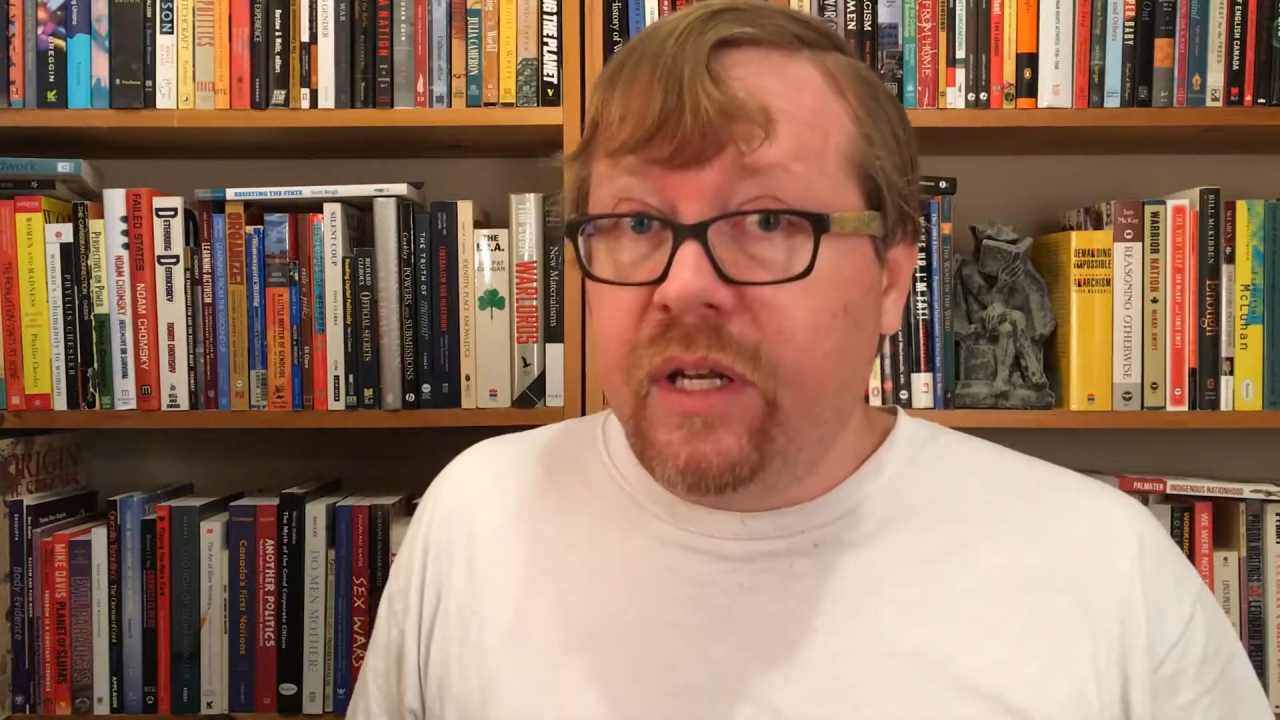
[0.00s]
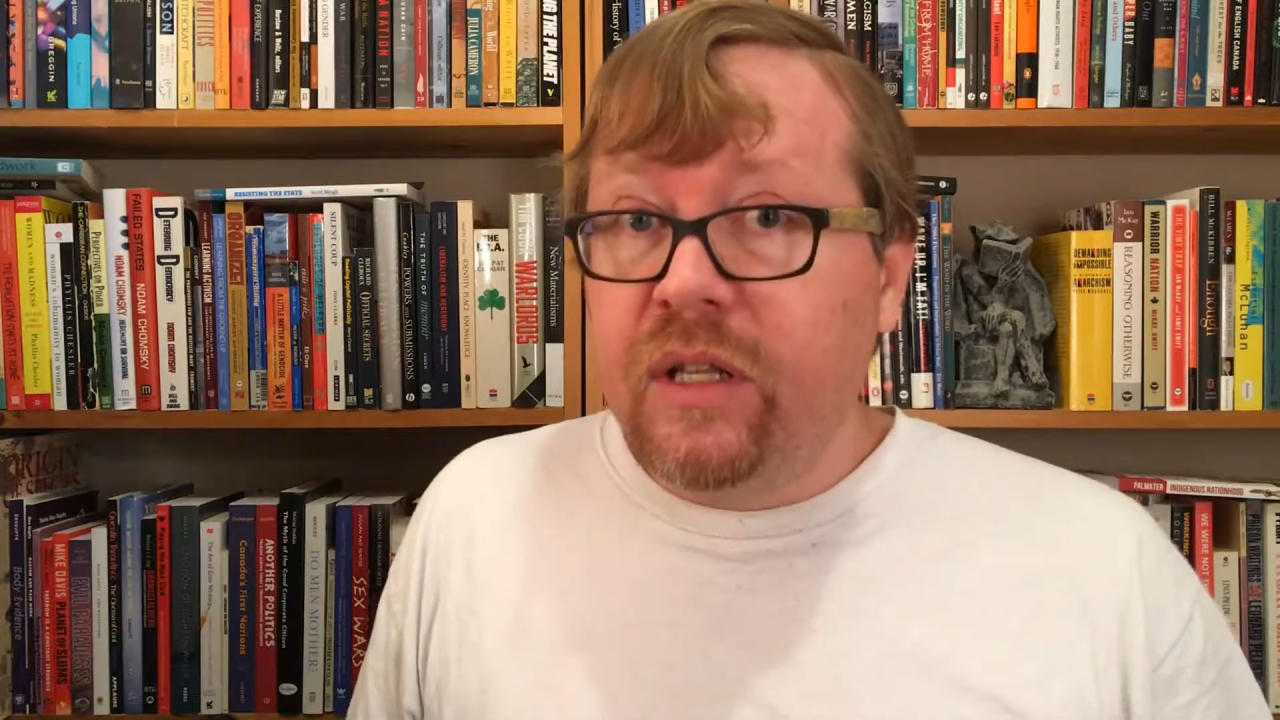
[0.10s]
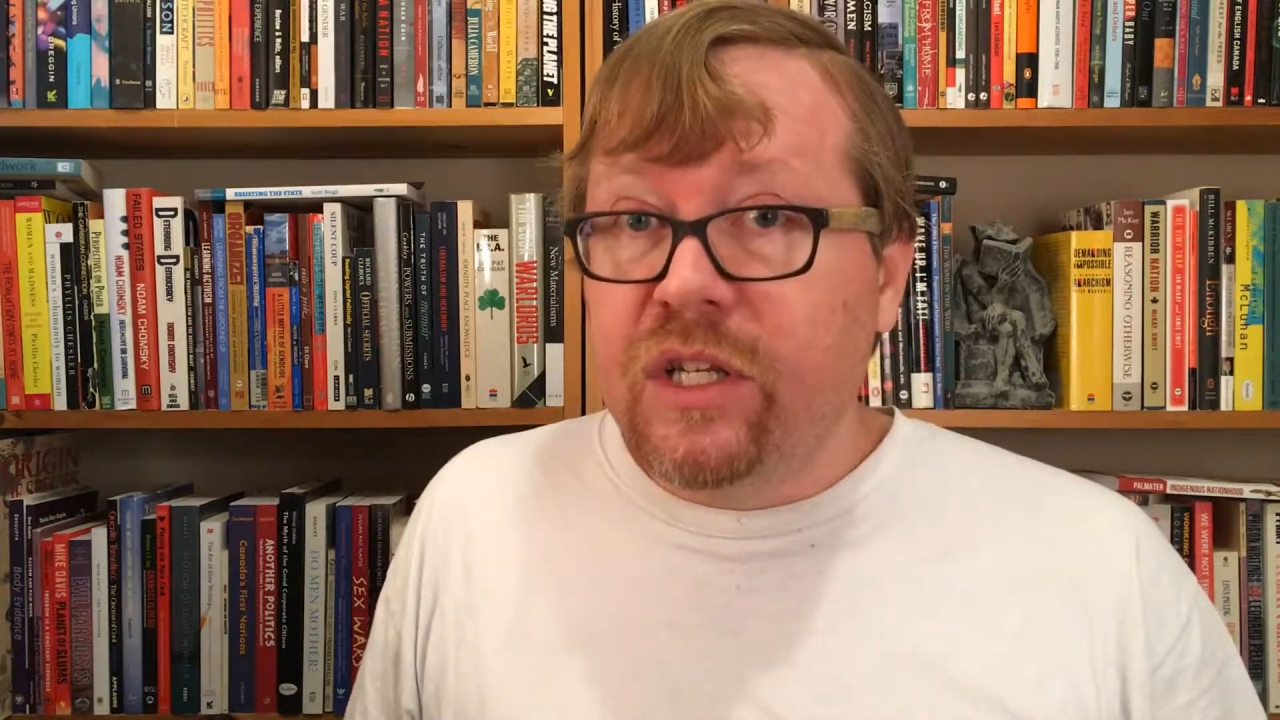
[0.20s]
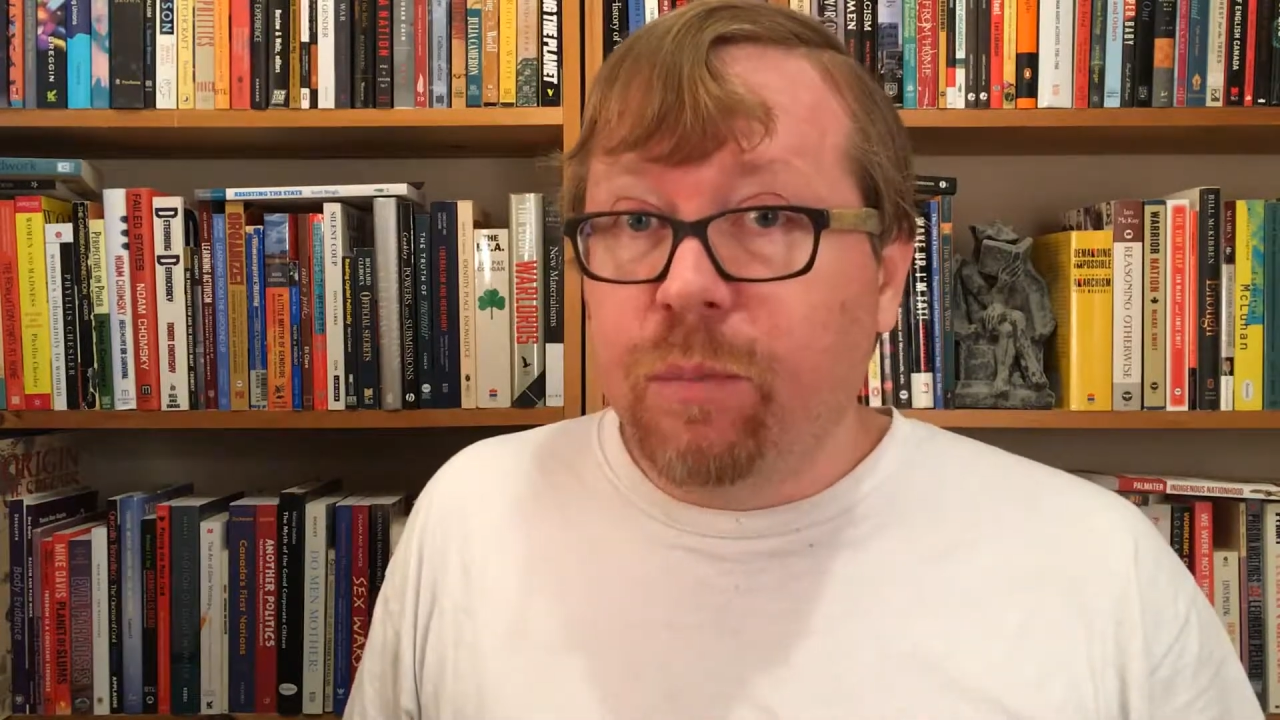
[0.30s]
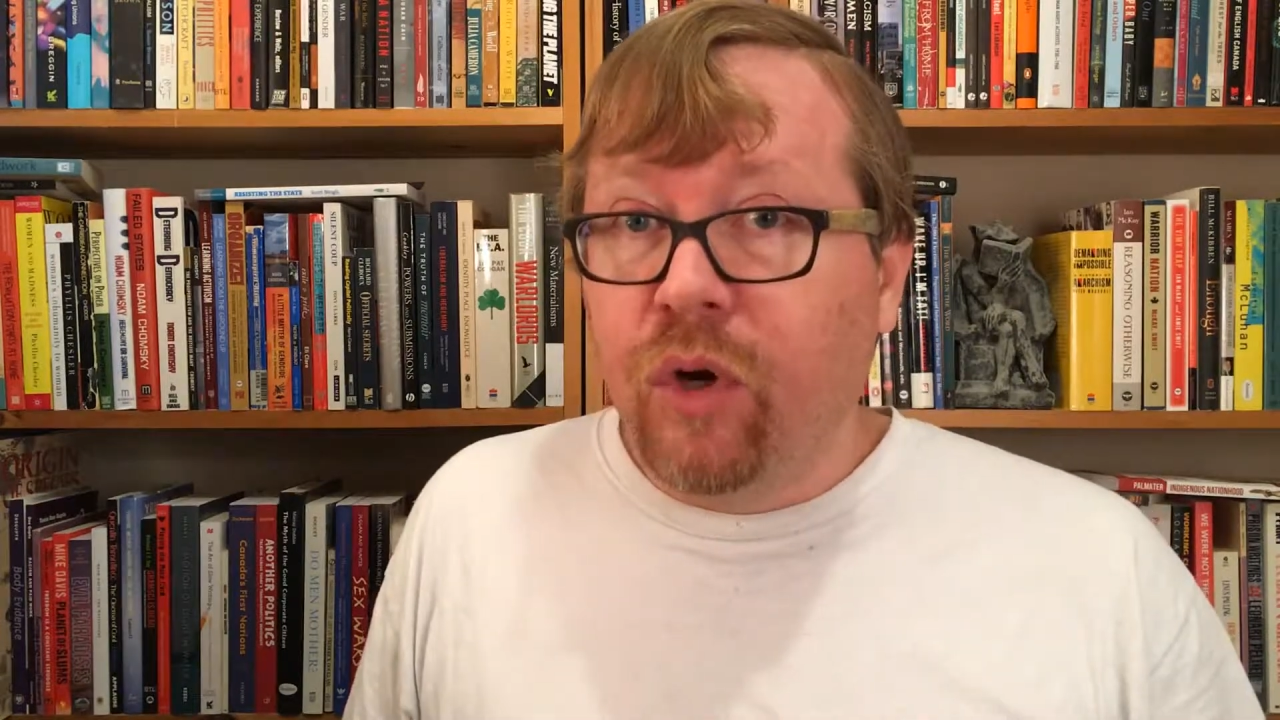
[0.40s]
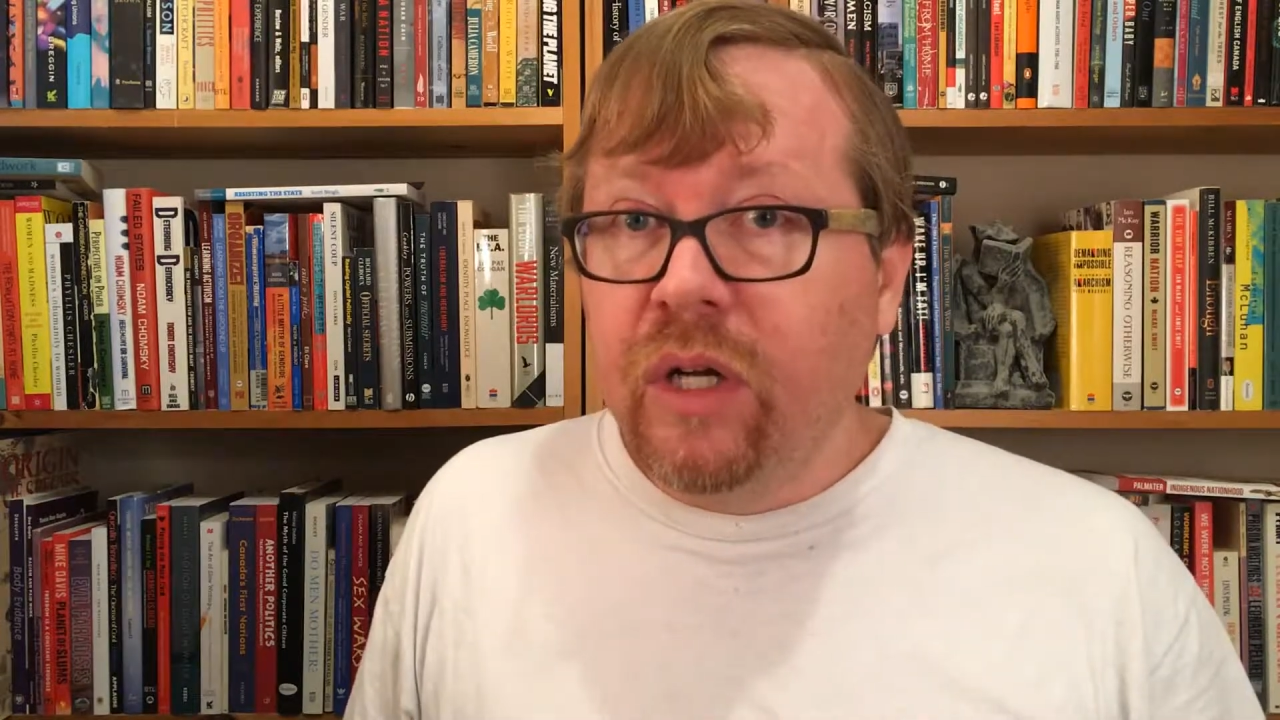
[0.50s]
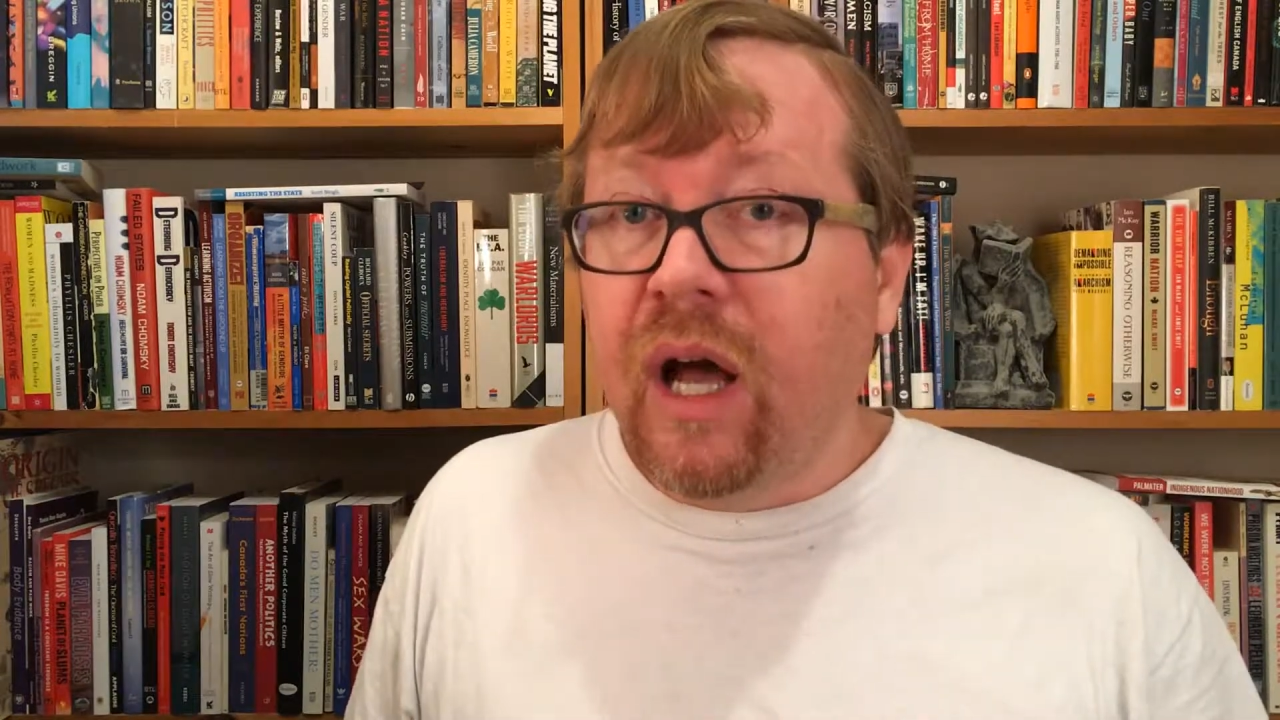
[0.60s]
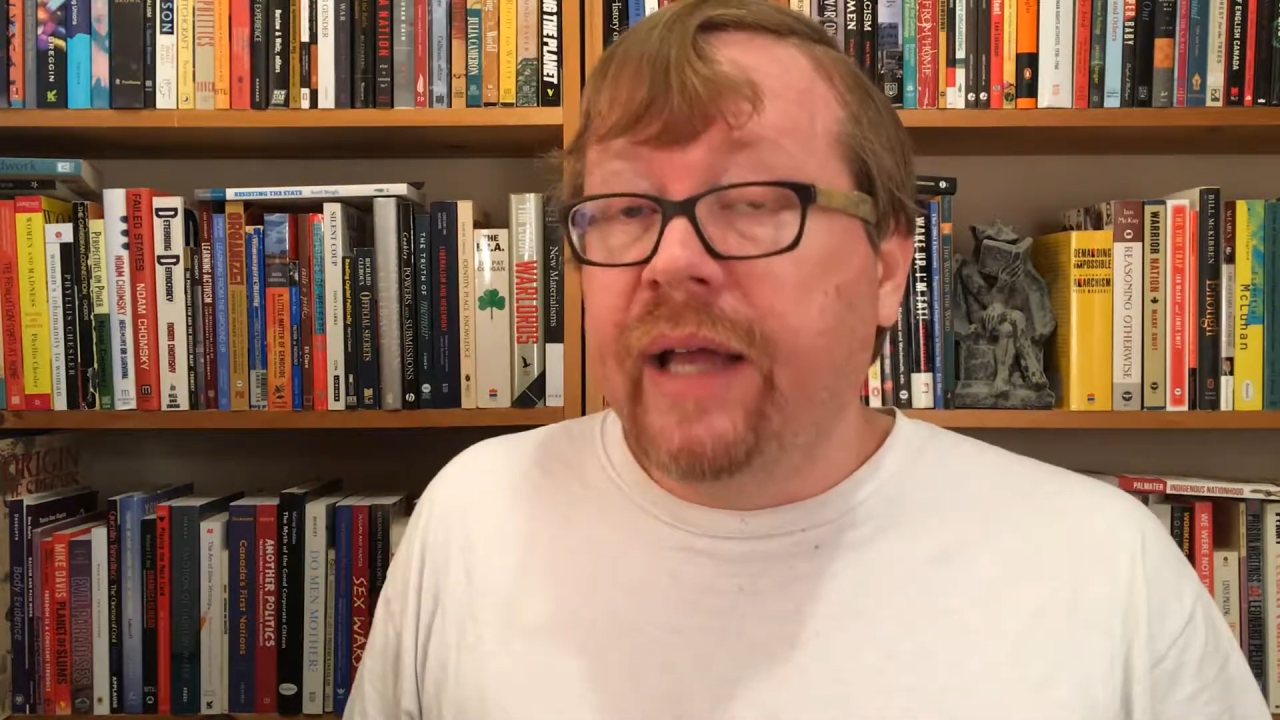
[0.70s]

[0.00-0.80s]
in this book,